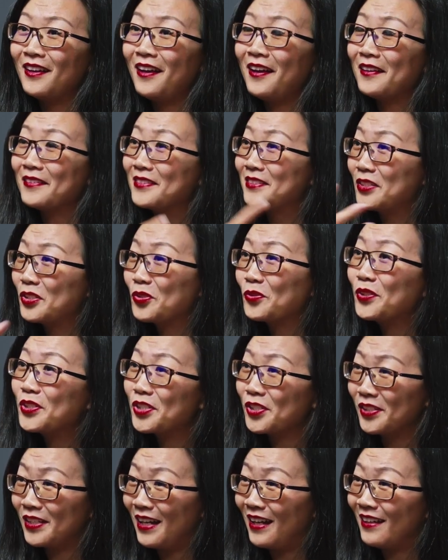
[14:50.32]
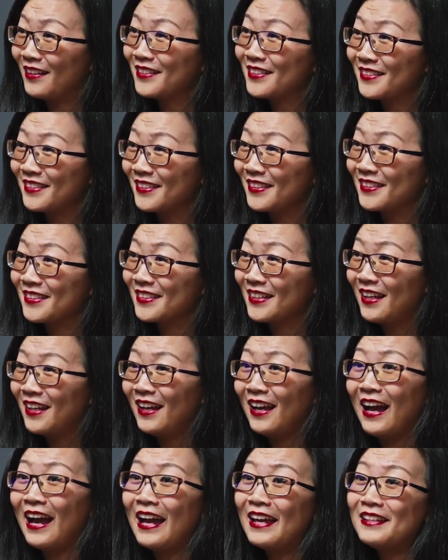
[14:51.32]
uh, situation analysis
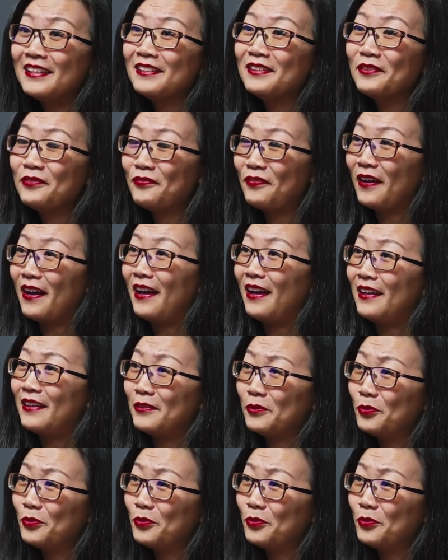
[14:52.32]
identify